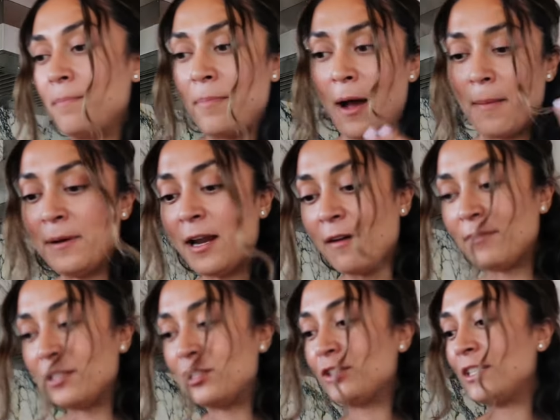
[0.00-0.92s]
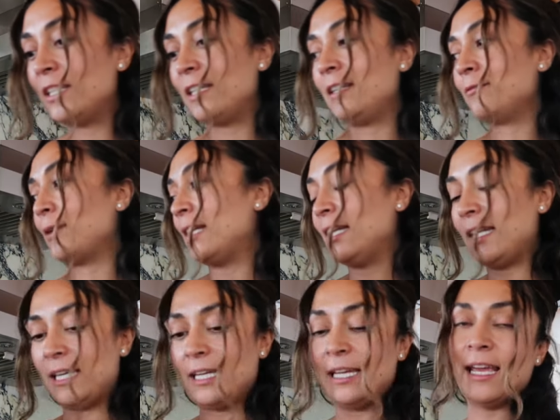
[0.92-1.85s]
Popping off the tree, ready
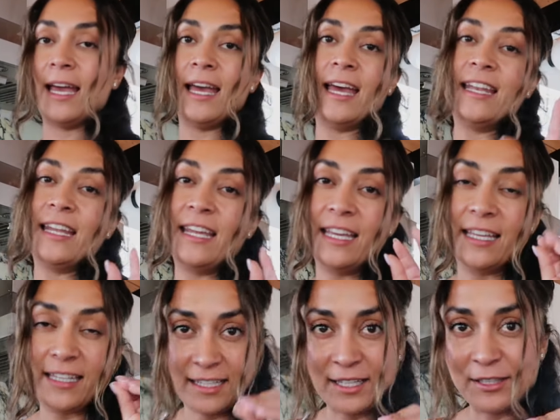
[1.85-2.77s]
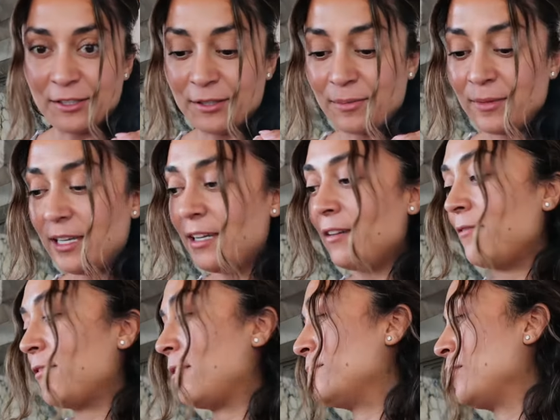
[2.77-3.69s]
to eat, and it kills me
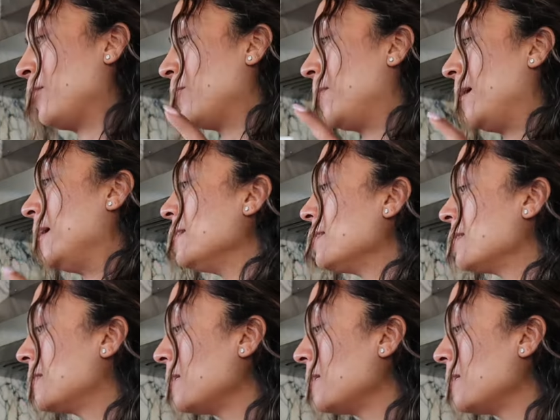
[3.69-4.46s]
for them to go to waste.